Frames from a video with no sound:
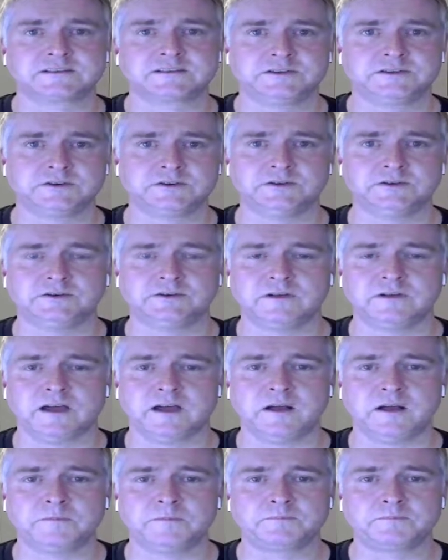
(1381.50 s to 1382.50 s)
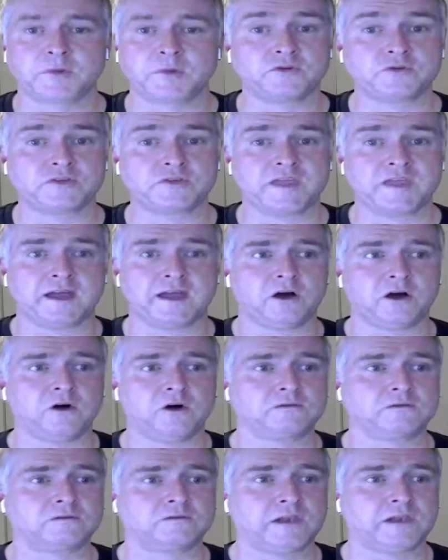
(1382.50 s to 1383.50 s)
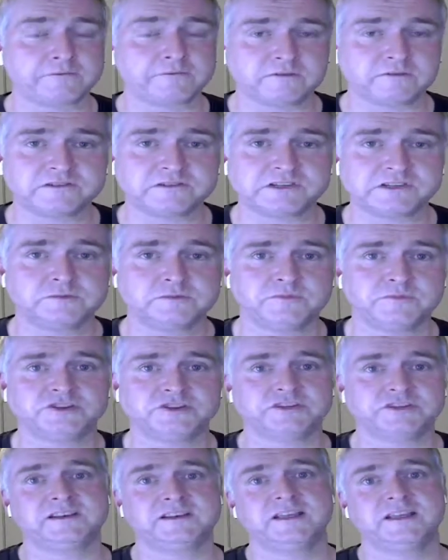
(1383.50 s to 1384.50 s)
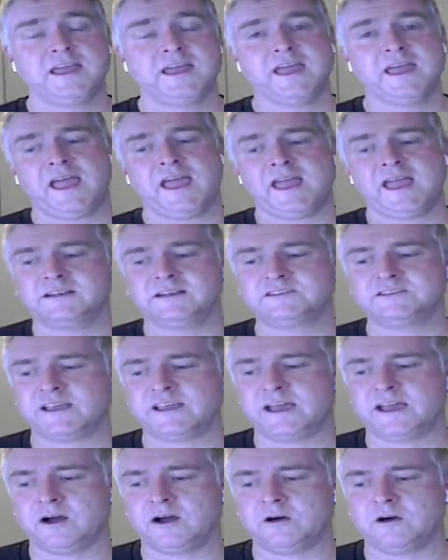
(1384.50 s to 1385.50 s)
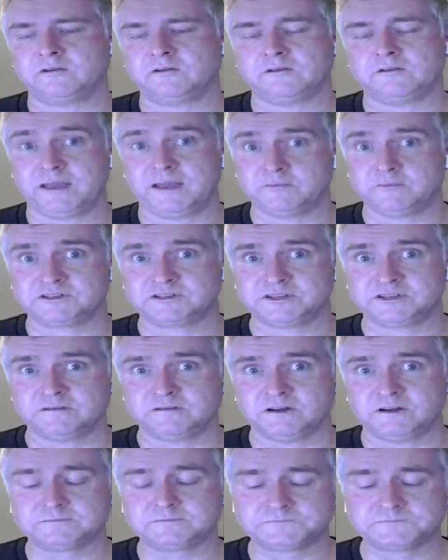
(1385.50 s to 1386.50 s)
to both our CloudFront distribution and our Lambda server.